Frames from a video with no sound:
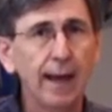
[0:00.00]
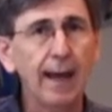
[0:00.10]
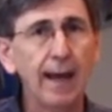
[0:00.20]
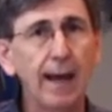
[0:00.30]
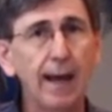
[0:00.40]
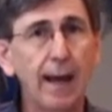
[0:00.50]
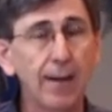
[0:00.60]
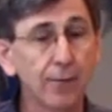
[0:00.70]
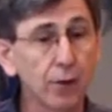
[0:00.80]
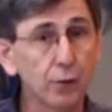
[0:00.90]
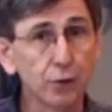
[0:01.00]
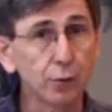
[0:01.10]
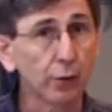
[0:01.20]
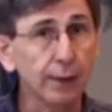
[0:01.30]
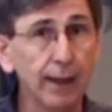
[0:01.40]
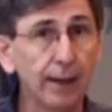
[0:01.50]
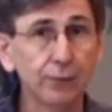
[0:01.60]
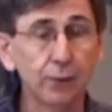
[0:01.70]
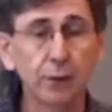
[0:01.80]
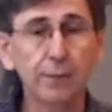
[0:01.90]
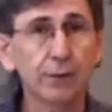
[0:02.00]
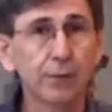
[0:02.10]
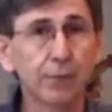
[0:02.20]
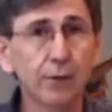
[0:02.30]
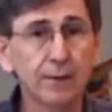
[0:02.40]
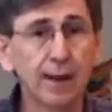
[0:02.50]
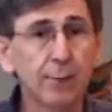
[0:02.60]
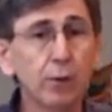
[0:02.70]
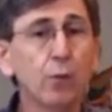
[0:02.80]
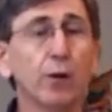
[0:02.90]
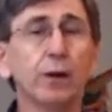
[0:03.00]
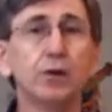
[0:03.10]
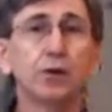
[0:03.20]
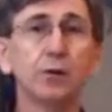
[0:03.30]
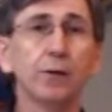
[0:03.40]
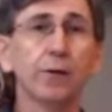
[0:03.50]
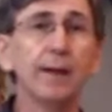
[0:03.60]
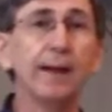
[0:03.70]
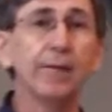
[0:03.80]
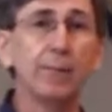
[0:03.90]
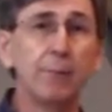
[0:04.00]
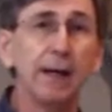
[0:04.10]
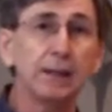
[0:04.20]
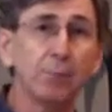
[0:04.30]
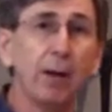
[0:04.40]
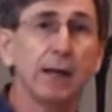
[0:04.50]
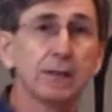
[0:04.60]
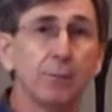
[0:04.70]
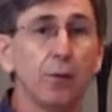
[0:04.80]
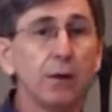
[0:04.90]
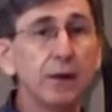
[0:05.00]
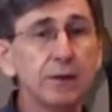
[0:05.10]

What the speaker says: and those who are guests who come for the first time, we want to ensure that they have the best possible,